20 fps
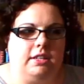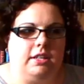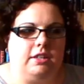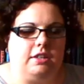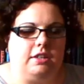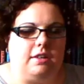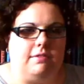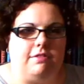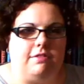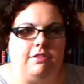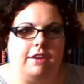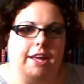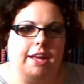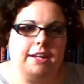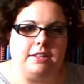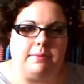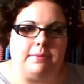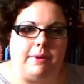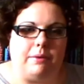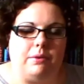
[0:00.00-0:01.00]
conflict
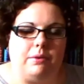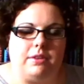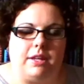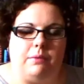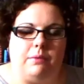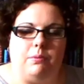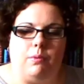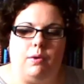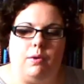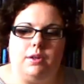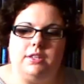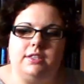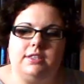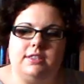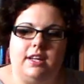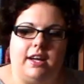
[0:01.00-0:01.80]
about what they want.